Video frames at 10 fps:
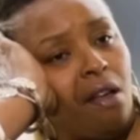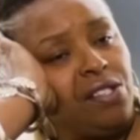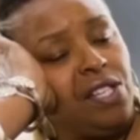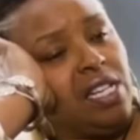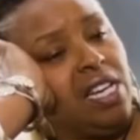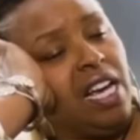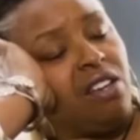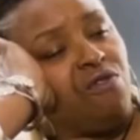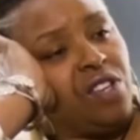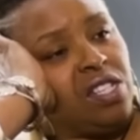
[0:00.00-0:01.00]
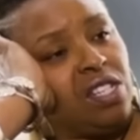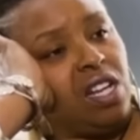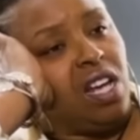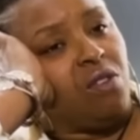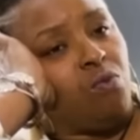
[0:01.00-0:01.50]
sitting there convincing
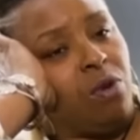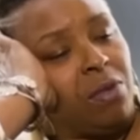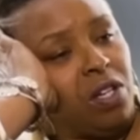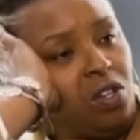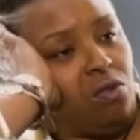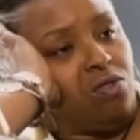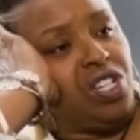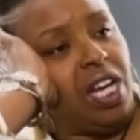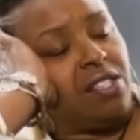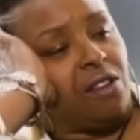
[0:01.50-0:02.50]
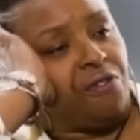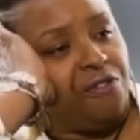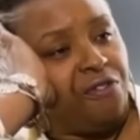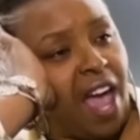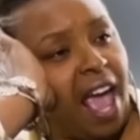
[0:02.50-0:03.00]
other women to go chase a
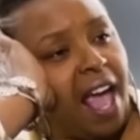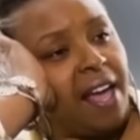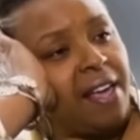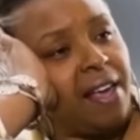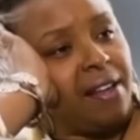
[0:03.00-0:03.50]
fag.